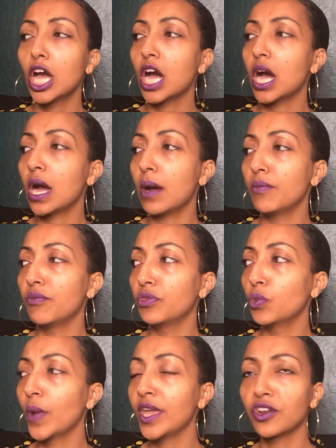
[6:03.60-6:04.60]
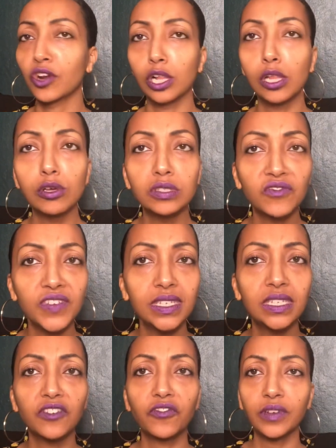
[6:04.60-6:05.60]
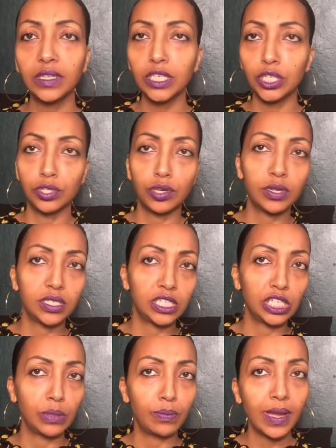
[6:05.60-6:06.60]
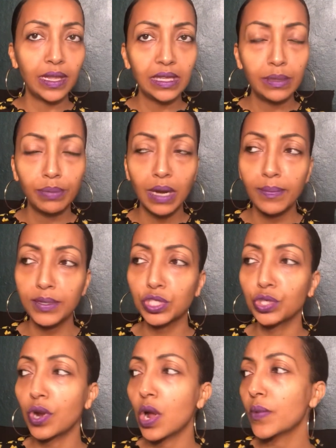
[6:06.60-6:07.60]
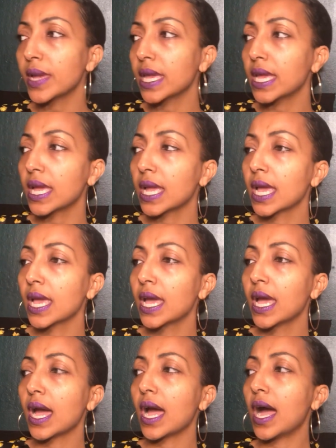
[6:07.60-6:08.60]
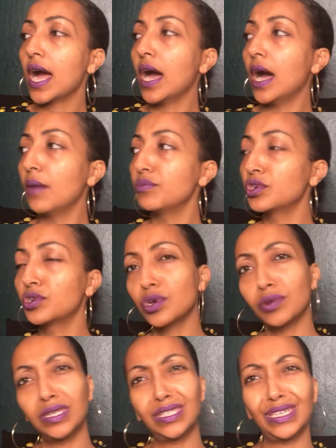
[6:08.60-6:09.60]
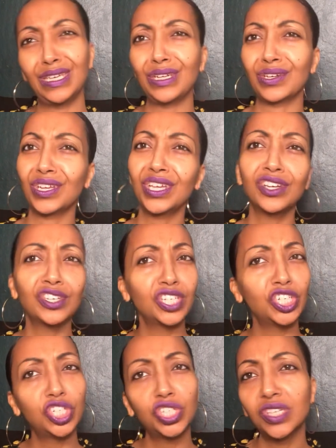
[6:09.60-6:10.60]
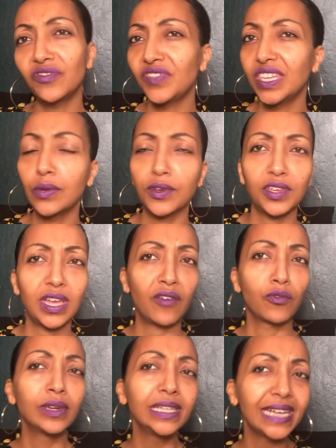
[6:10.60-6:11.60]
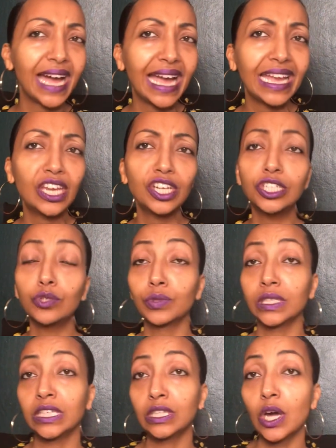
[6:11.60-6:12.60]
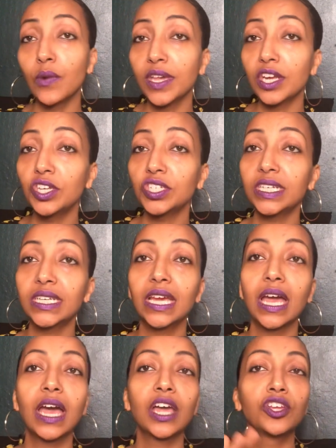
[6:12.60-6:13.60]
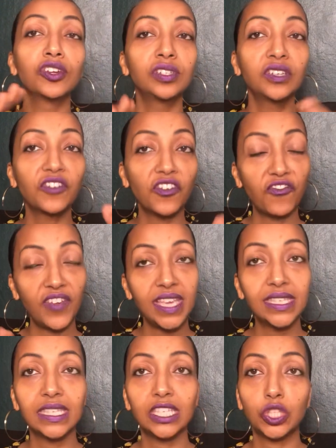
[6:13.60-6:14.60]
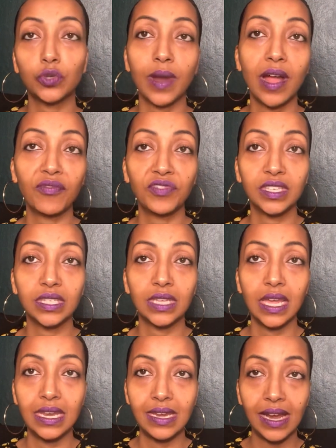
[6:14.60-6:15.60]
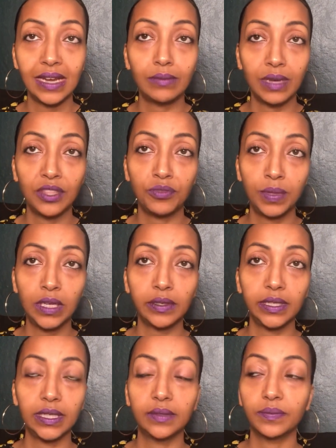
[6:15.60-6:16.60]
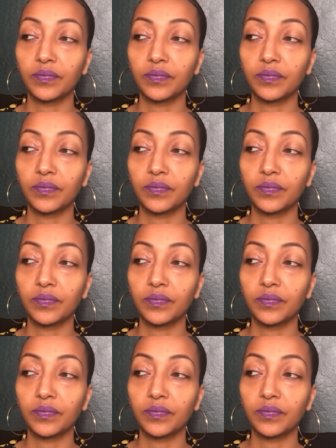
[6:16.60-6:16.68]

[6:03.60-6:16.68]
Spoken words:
the way your clothes fit differently, you're noticing your belly bump is growing, you're noticing your energy shifting, whether you have really high energy, really low energy, your different phases throughout this 9-month period,